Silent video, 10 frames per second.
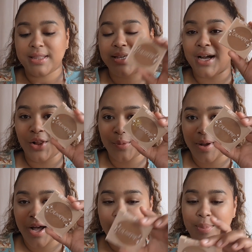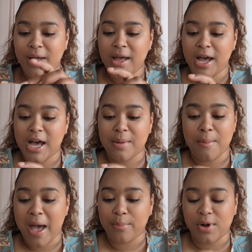the ColourPop
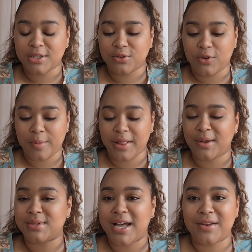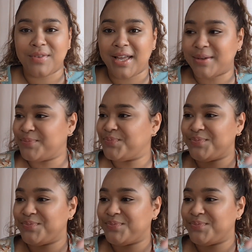matte bronzer formula, I was kind of like,